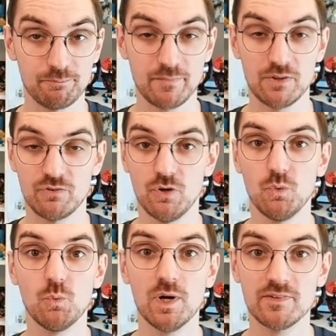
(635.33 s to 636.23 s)
So
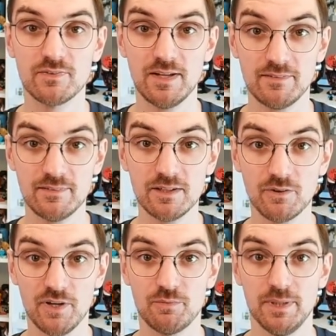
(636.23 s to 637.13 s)
once that sticker
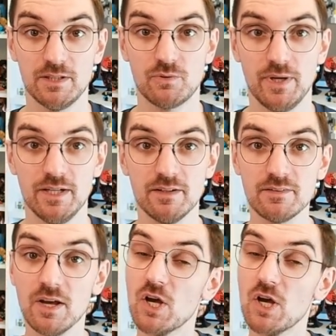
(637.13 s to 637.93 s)
has been created,